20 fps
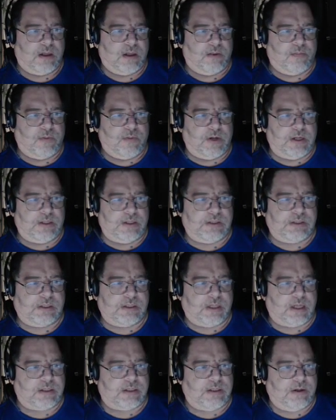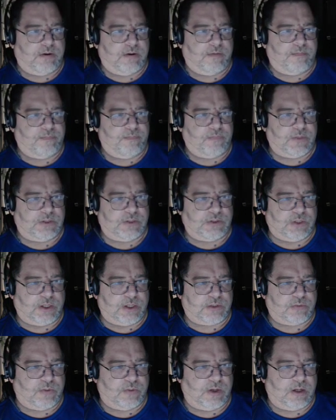We need to select here,
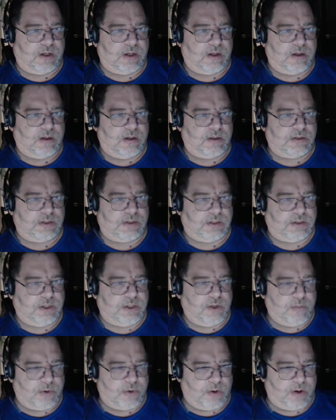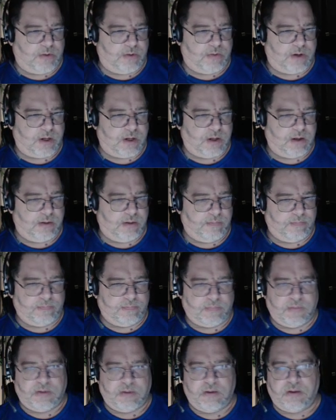select rig, select humanoid rig,
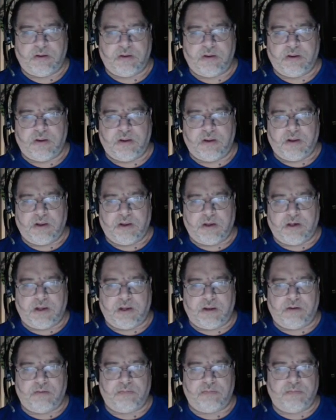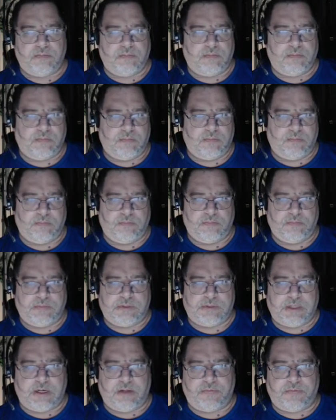and now,
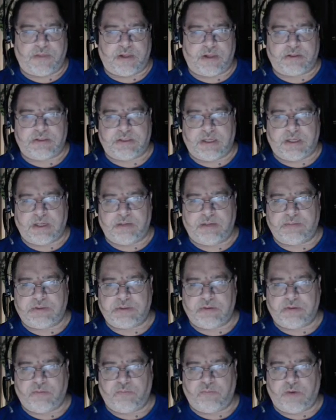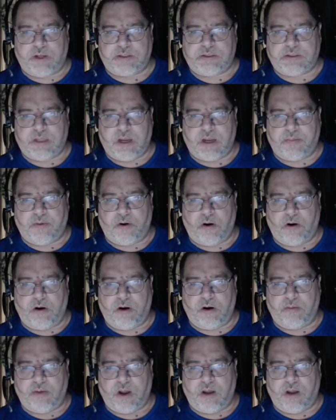seen it 1,000 times, raise the upper
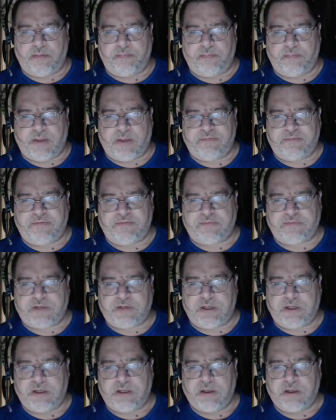arm up by 50,